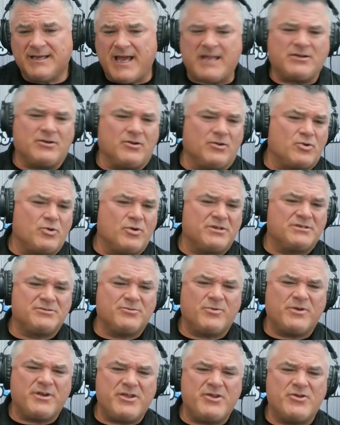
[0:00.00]
I don't know,
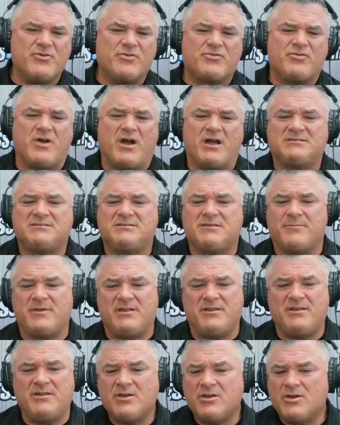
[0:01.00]
Kristen, what are your thoughts? I
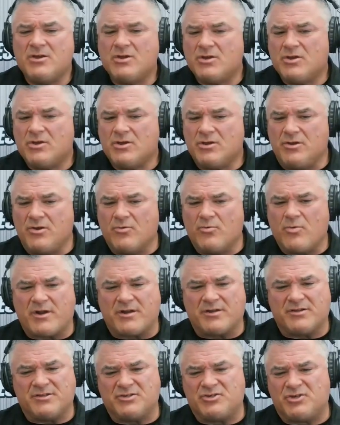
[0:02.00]
mean, you're
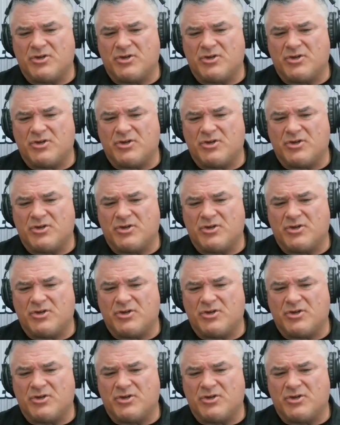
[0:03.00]
running the